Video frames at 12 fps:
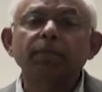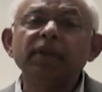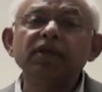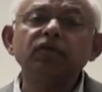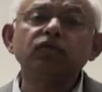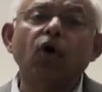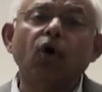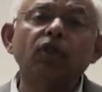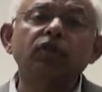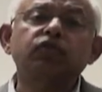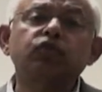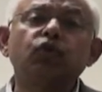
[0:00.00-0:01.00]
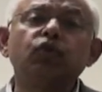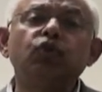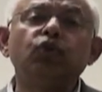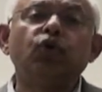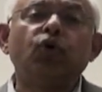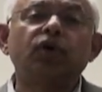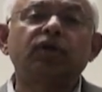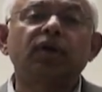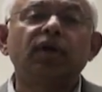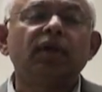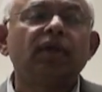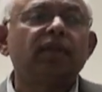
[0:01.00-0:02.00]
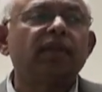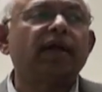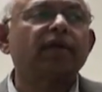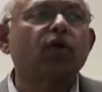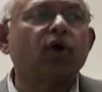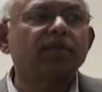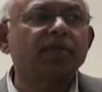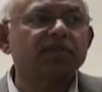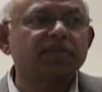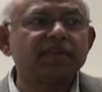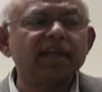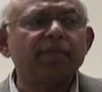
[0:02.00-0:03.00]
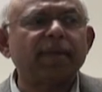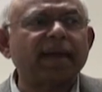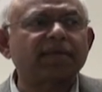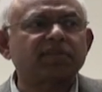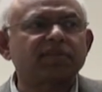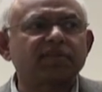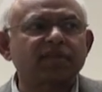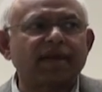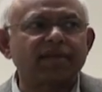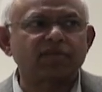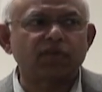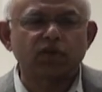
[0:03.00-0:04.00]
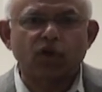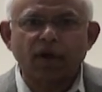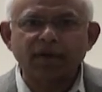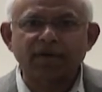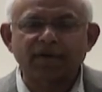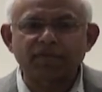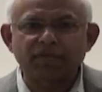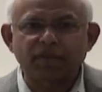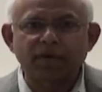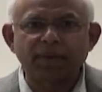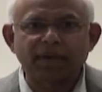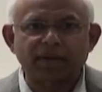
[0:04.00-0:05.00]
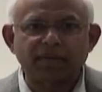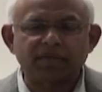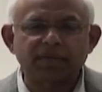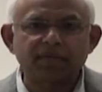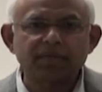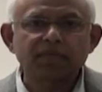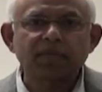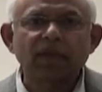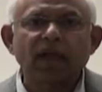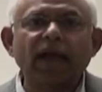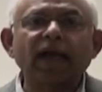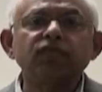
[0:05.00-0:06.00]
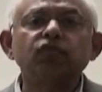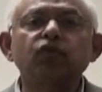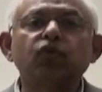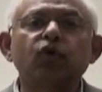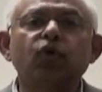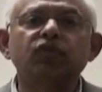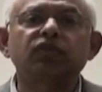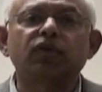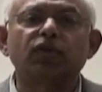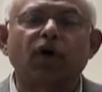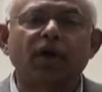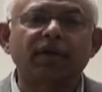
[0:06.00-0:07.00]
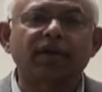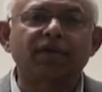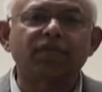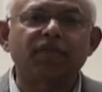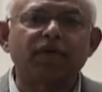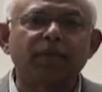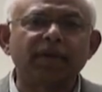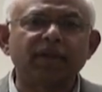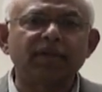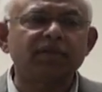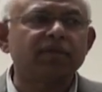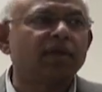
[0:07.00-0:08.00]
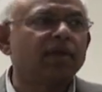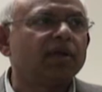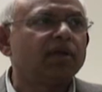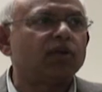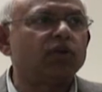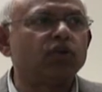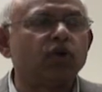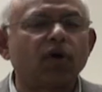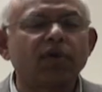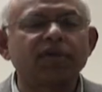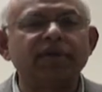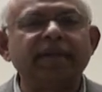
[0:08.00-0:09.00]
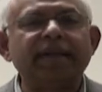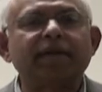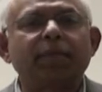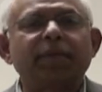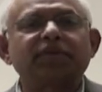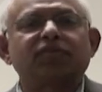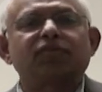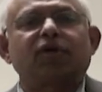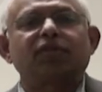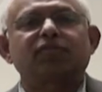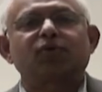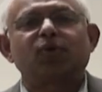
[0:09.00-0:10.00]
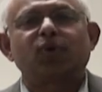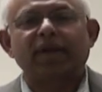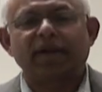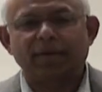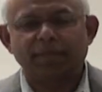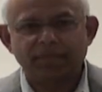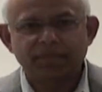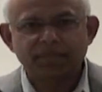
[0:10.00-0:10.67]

Please also note that on the same axis as the non-conformities, as you close the non-conformities, your database is also going up.